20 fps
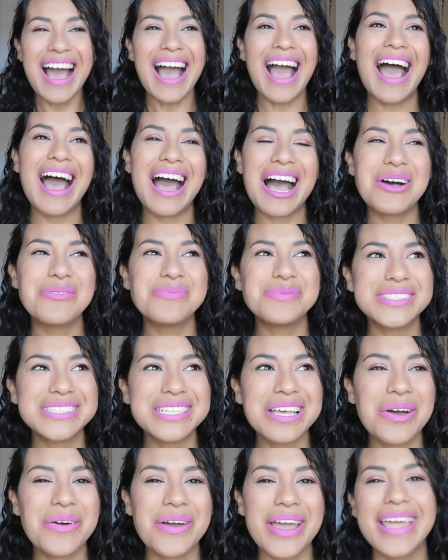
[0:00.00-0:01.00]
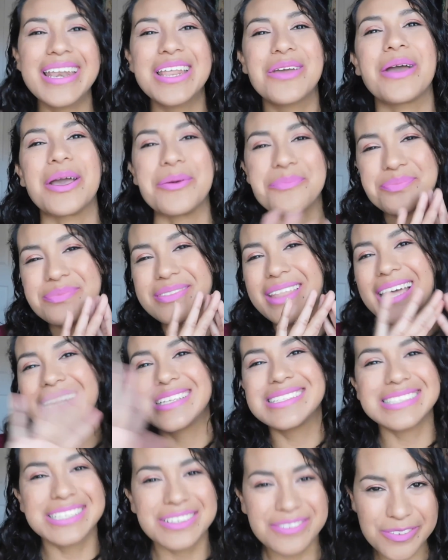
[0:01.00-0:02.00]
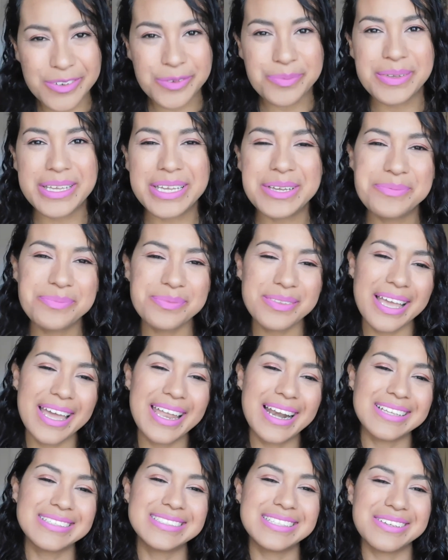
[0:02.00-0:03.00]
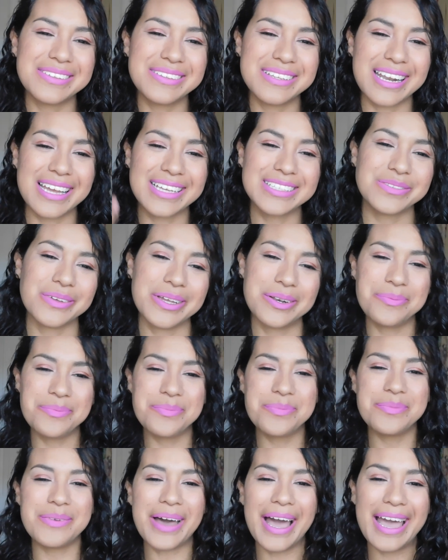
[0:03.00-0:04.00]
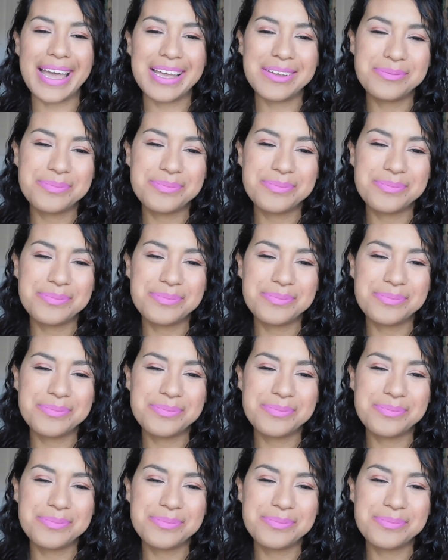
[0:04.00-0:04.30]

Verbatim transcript: Um, so anyway, that is it for me and I'll see you in the next one. Bye.